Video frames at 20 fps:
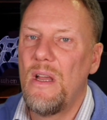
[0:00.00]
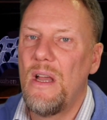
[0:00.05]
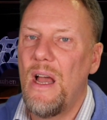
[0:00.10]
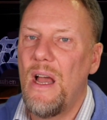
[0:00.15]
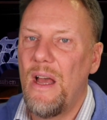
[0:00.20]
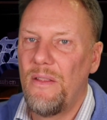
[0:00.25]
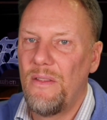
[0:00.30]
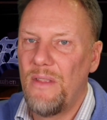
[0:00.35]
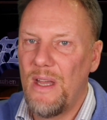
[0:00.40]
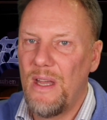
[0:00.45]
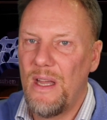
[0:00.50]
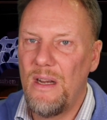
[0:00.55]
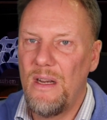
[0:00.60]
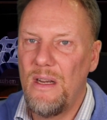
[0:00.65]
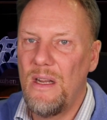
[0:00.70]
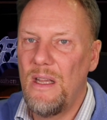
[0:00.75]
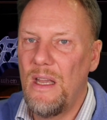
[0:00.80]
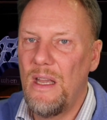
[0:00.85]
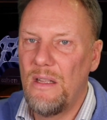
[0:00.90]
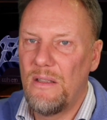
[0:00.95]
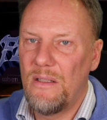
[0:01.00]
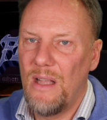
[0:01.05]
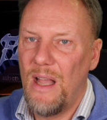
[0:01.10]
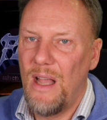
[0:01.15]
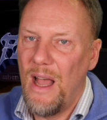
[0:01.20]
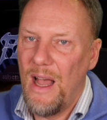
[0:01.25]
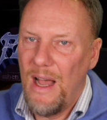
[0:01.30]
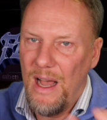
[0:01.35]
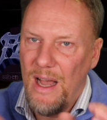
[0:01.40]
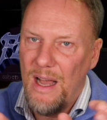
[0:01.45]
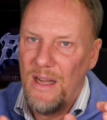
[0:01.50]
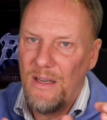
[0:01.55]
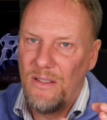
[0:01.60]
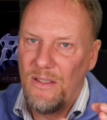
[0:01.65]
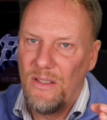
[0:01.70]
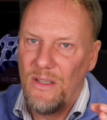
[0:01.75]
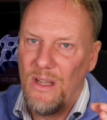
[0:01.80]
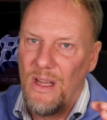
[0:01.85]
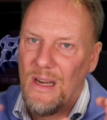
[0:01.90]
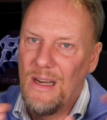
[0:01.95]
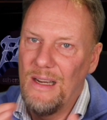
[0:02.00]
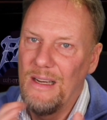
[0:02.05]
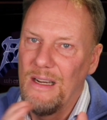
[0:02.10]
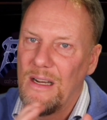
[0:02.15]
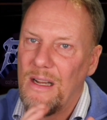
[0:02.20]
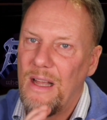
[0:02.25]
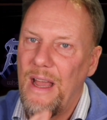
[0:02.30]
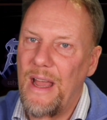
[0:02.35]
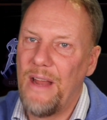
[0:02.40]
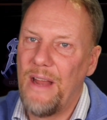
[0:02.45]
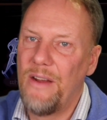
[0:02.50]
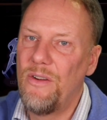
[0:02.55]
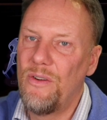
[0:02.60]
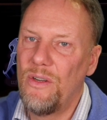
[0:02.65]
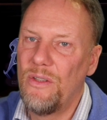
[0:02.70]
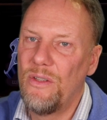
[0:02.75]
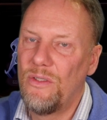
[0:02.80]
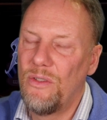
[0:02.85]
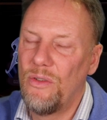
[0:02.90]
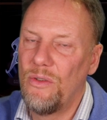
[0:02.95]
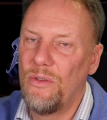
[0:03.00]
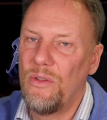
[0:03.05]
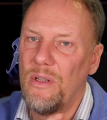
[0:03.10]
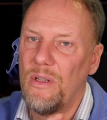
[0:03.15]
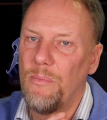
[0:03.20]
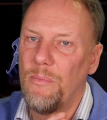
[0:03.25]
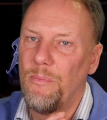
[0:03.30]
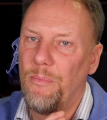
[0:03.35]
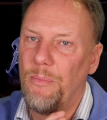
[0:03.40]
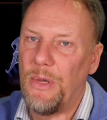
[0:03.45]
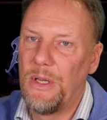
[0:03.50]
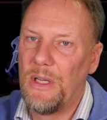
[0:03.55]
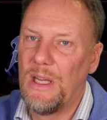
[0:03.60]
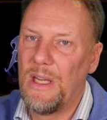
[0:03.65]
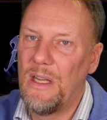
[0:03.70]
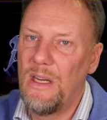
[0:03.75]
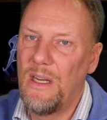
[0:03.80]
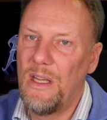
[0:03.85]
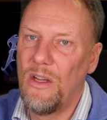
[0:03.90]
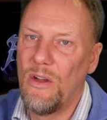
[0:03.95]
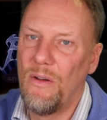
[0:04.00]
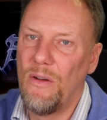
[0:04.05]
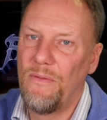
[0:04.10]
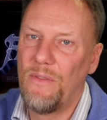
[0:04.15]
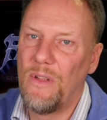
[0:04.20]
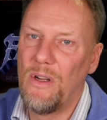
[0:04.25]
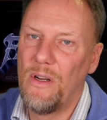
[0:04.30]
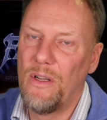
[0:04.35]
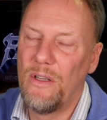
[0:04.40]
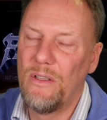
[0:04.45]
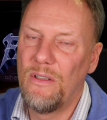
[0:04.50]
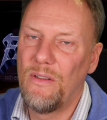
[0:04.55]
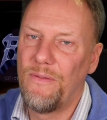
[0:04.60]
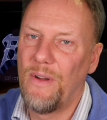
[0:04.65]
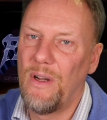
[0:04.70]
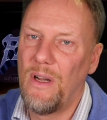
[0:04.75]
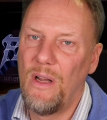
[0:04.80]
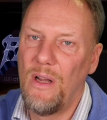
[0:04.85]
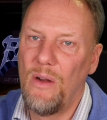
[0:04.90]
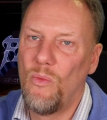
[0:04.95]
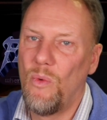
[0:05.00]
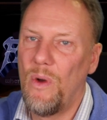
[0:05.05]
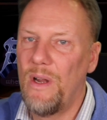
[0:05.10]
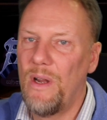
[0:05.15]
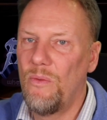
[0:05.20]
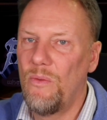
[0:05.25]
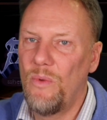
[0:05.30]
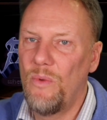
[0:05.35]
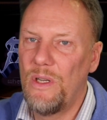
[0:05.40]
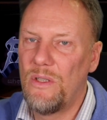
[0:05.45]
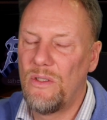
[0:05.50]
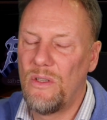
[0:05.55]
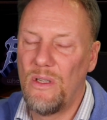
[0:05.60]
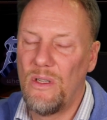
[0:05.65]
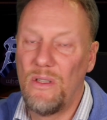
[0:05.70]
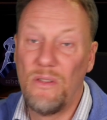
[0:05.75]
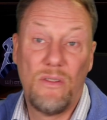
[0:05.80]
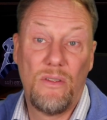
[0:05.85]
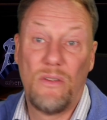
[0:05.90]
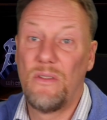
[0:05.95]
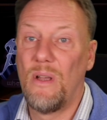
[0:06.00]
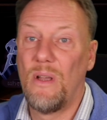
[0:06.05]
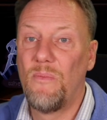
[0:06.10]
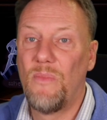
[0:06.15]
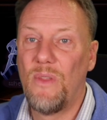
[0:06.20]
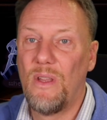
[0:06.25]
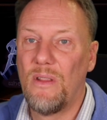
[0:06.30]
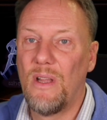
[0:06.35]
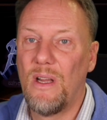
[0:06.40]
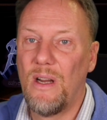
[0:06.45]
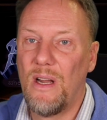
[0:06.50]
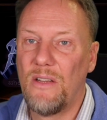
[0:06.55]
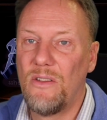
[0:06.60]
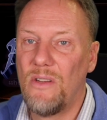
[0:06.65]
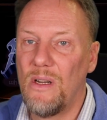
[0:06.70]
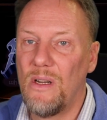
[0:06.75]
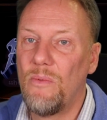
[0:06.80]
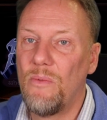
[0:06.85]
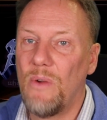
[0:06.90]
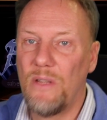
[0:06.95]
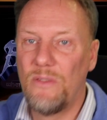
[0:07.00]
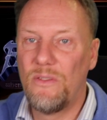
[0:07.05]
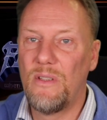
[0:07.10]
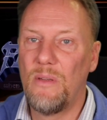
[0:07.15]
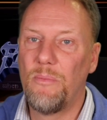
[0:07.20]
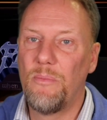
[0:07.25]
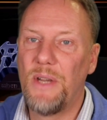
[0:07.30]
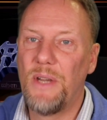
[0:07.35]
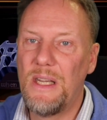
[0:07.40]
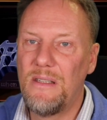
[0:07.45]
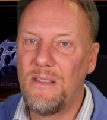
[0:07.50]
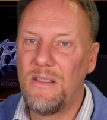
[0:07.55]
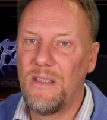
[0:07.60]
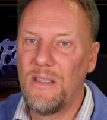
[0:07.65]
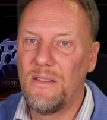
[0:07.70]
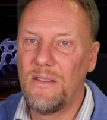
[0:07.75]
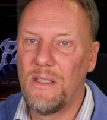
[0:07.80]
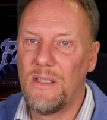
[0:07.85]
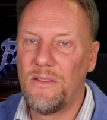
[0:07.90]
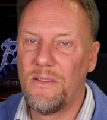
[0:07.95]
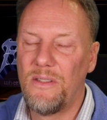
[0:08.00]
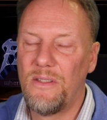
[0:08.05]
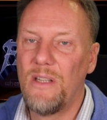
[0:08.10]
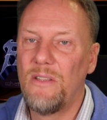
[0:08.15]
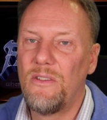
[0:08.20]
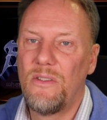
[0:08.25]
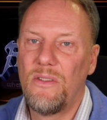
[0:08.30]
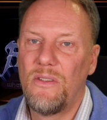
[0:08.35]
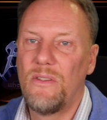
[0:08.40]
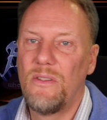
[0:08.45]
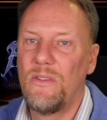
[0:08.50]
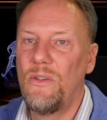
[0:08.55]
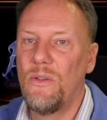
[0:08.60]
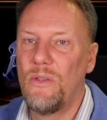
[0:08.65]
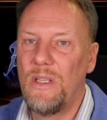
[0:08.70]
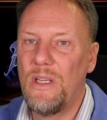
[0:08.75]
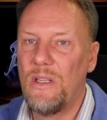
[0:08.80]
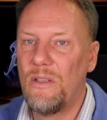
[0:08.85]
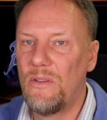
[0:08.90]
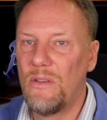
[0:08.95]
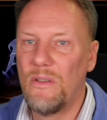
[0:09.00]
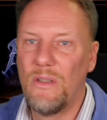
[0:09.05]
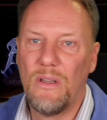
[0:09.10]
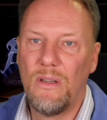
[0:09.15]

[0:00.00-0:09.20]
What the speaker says: And then it adds a little header to the beginning of the links file, one which is something that actually runs in BASIC that says you need